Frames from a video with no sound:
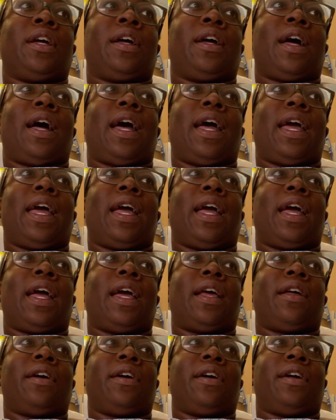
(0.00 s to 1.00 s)
I
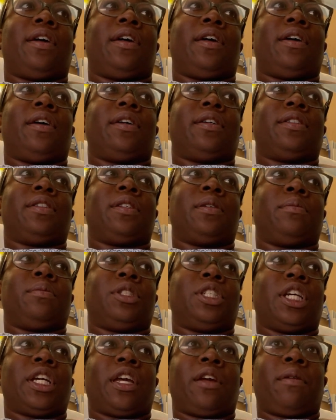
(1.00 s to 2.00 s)
had some
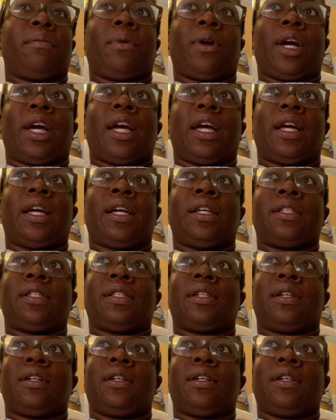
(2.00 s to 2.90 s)
chicken breast,